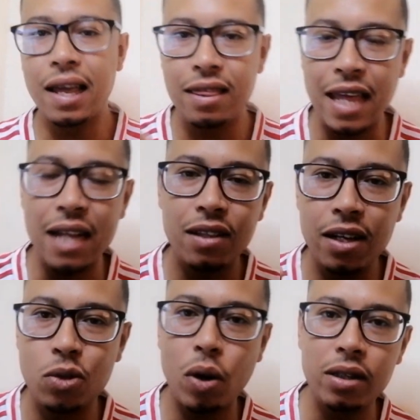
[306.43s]
And that
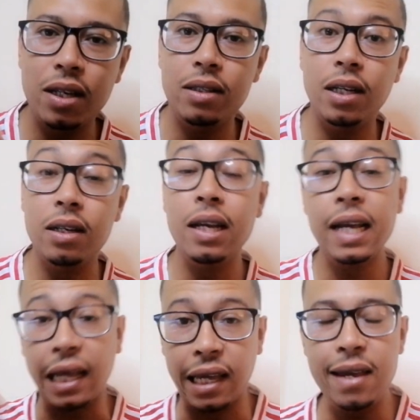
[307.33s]
is what he did.
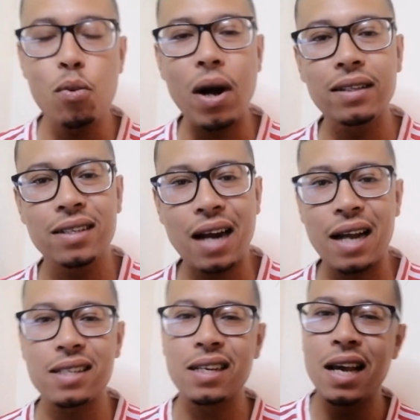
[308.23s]
He wanted
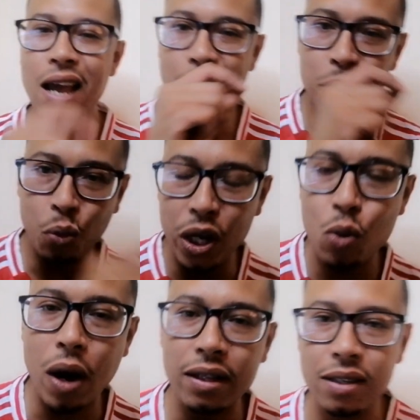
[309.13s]
us and
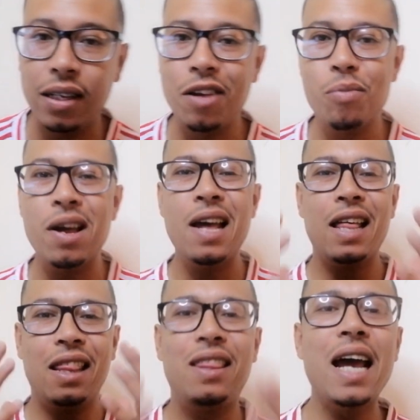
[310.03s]
we wanted him.
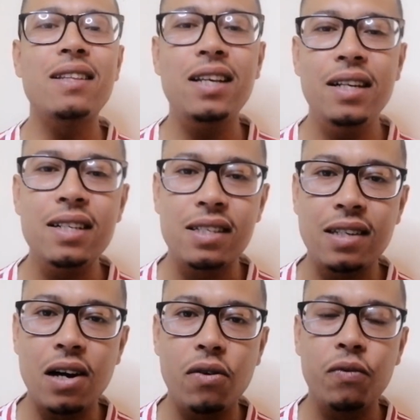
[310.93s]
That in
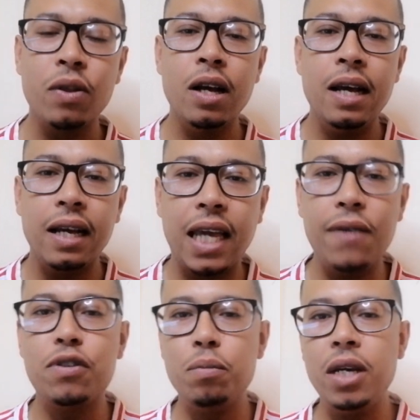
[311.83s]
itself
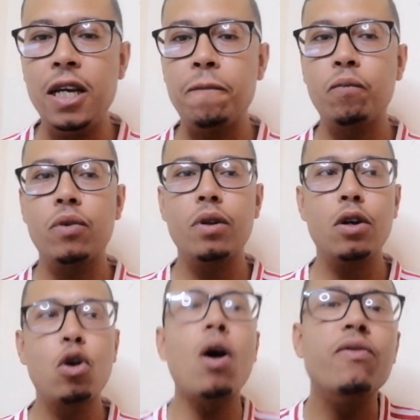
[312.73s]
gives me
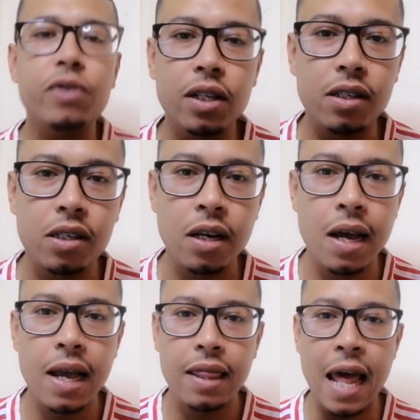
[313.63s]
confidence
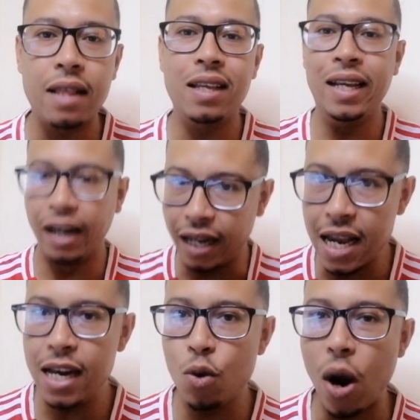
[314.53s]
that he
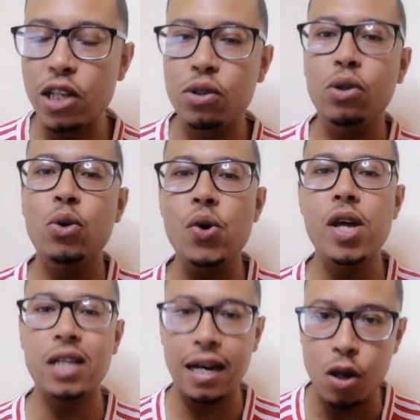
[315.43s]
really wants to
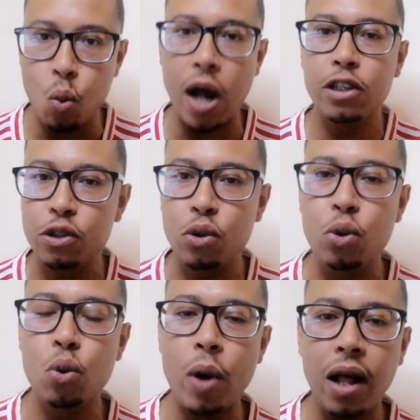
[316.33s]
do this and he wants
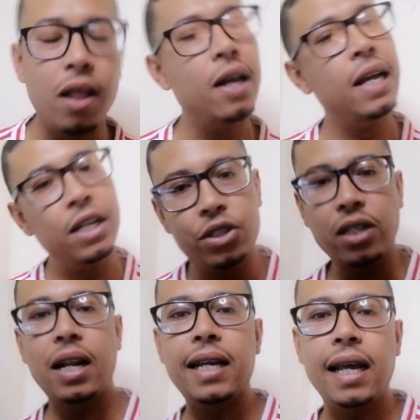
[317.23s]
to do well,
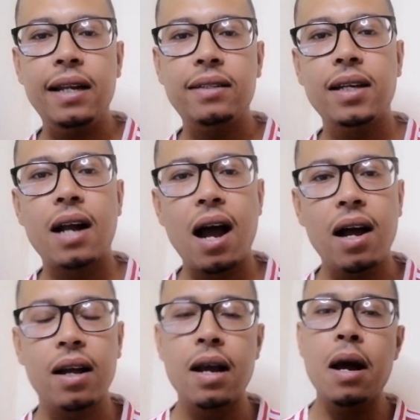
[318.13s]
just like Erik ten
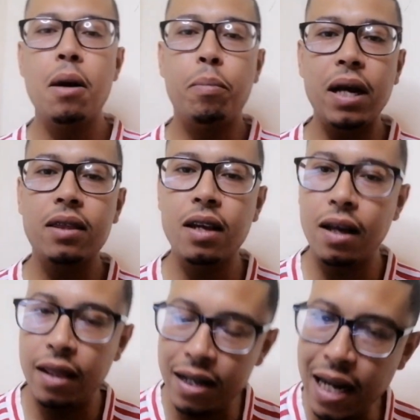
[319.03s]
Hag. But
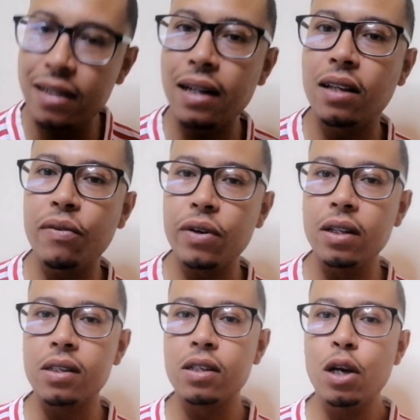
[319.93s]
there is a
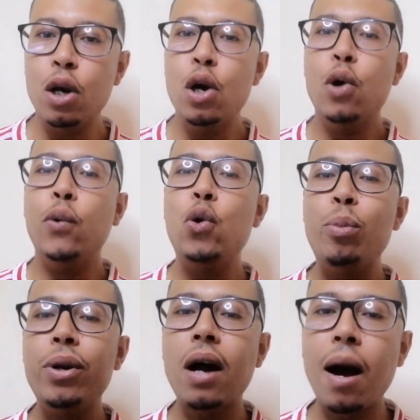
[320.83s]
difference.
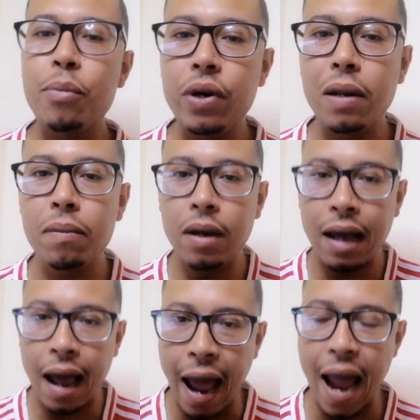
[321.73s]
Ruben Amorim
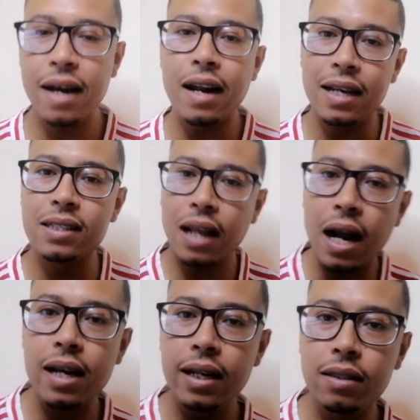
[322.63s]
had a
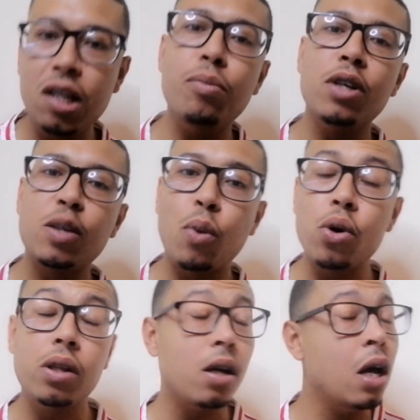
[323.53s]
struggling team in
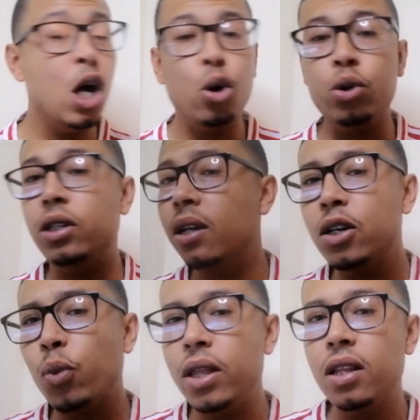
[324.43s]
Sporting who
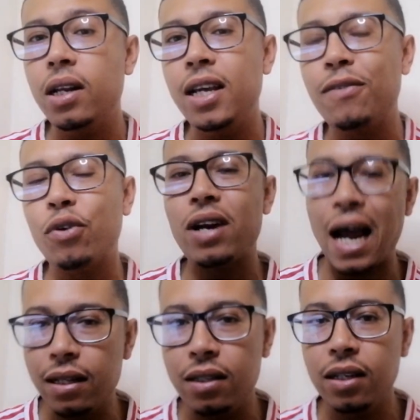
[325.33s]
didn't win the league for
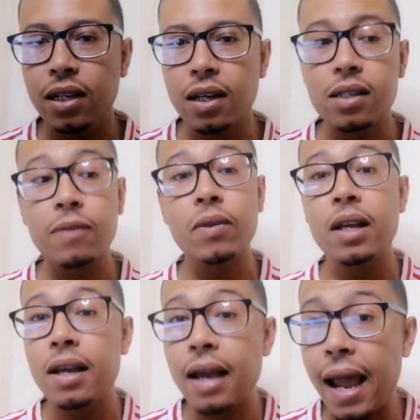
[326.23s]
19 years.
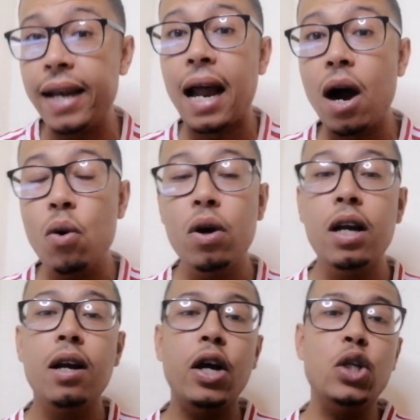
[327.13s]
And
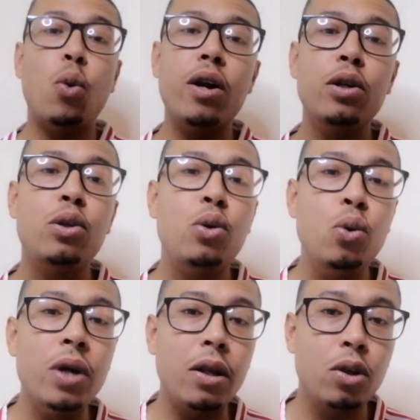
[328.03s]
now he's won it
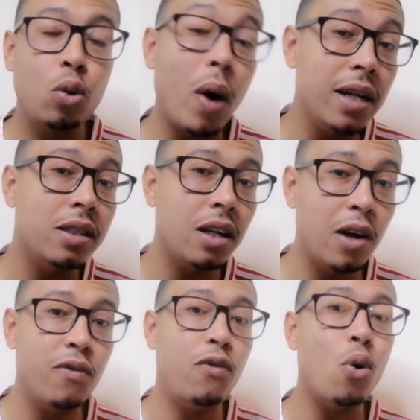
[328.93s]
twice
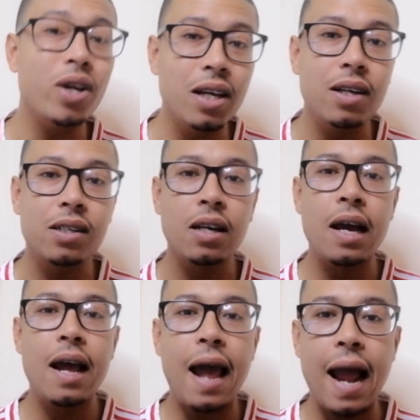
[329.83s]
in 4 years
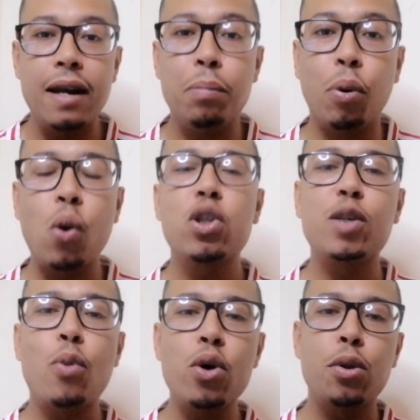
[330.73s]
and
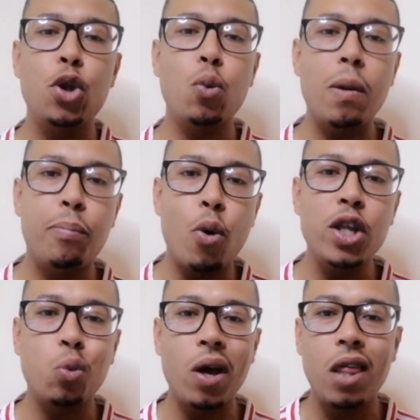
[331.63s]
brought Sporting to a
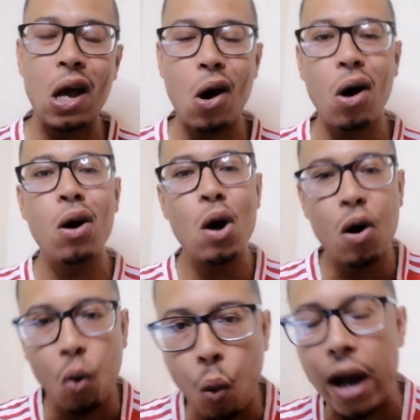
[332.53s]
point where they are
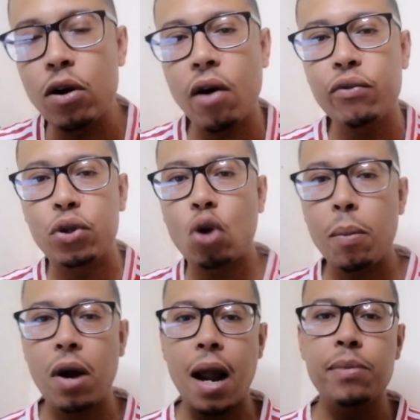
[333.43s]
one of the
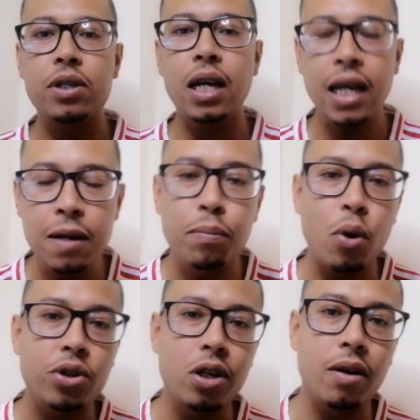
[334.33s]
top clubs in
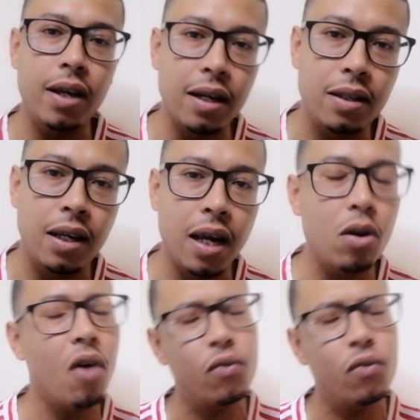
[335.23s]
Portugal yet again.